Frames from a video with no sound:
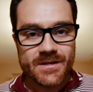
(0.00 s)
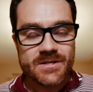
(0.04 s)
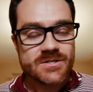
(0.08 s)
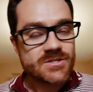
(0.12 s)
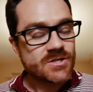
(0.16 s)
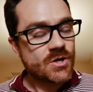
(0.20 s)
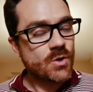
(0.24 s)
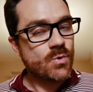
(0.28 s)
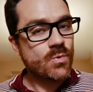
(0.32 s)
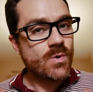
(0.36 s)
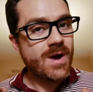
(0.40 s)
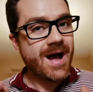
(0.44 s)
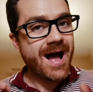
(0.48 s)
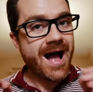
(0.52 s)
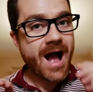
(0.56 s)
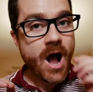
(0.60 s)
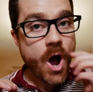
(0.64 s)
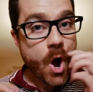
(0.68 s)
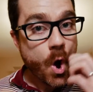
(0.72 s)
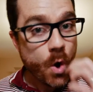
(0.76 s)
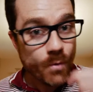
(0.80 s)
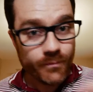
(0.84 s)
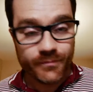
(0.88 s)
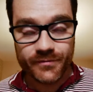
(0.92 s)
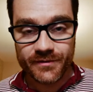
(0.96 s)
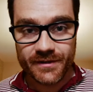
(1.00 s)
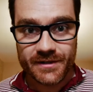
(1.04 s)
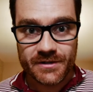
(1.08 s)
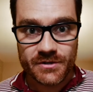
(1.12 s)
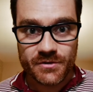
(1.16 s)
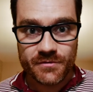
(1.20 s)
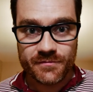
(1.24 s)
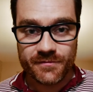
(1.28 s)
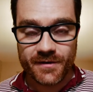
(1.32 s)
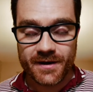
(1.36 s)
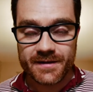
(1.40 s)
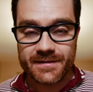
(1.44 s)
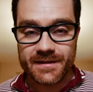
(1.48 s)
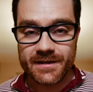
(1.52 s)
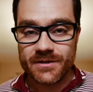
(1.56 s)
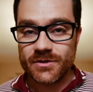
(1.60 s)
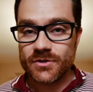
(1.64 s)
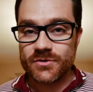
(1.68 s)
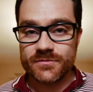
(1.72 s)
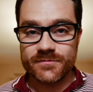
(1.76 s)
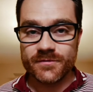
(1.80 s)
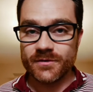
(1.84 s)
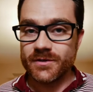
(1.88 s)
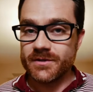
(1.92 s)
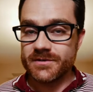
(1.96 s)
So hopefully you find that
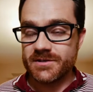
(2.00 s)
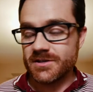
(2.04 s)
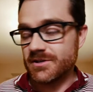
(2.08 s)
useful.